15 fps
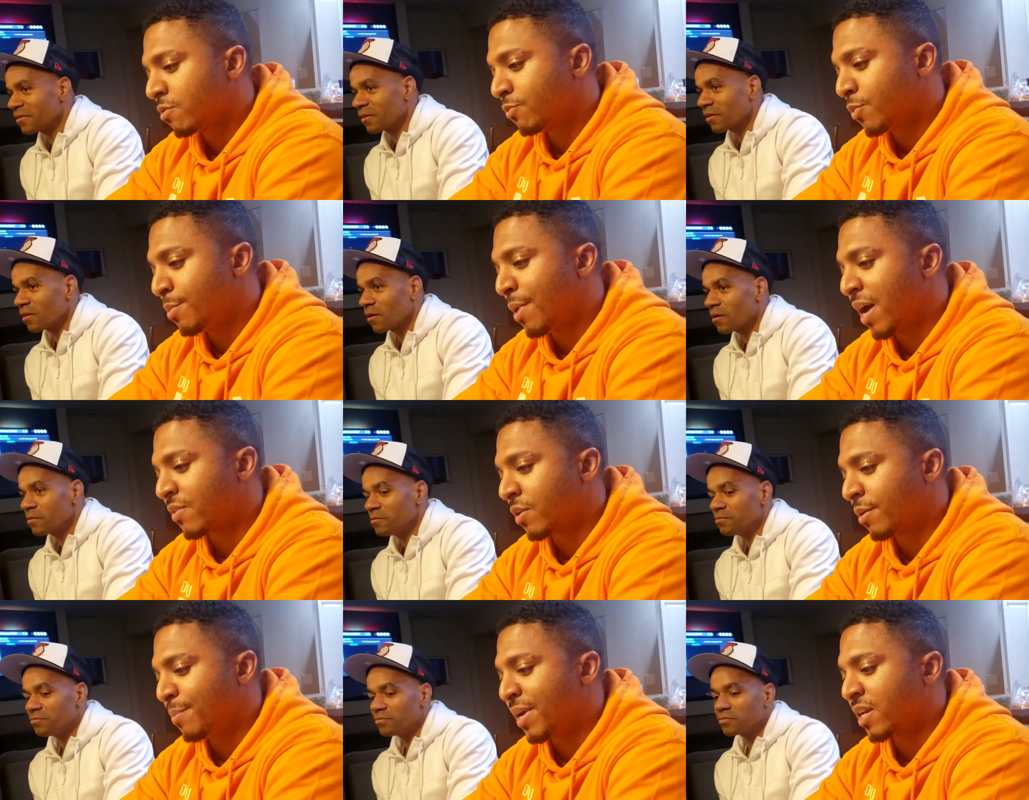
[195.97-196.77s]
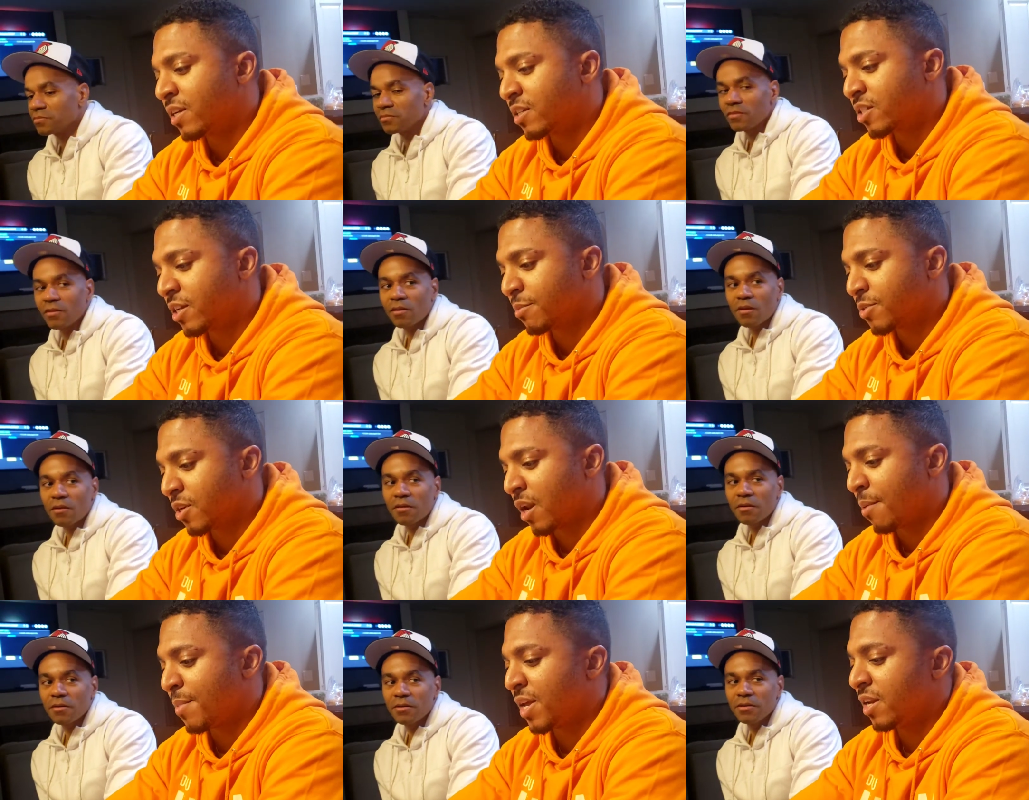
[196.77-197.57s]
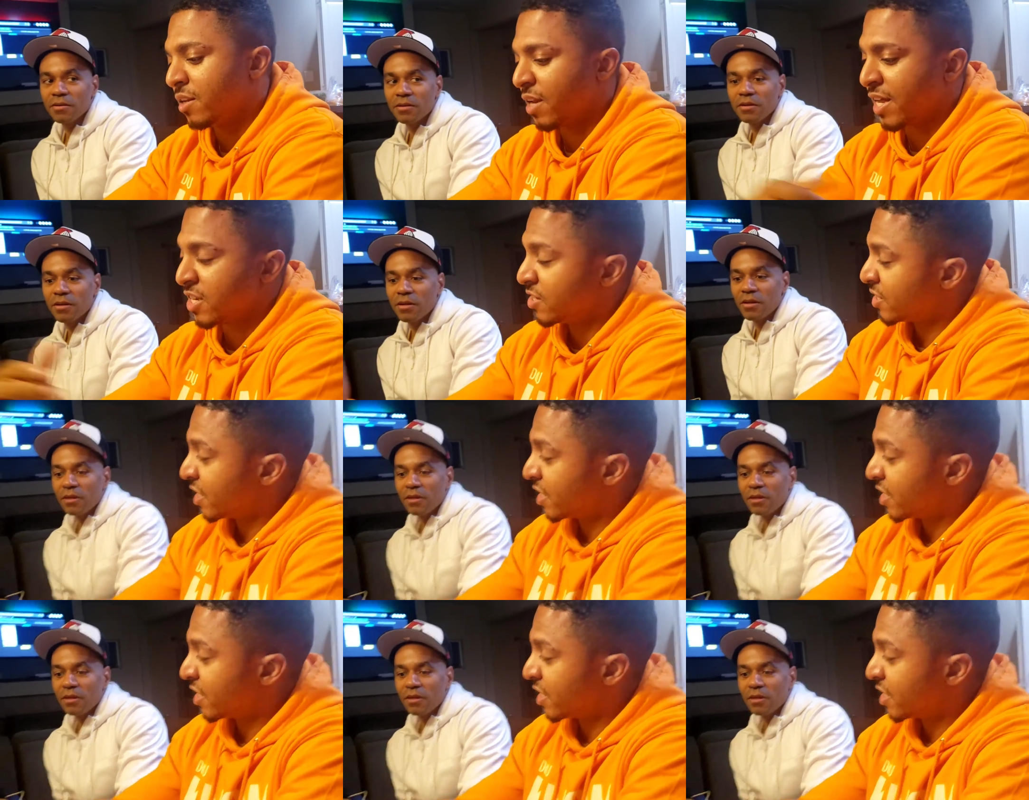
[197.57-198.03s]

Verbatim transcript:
Speaker 1: you might have to make an exception. I mean, like you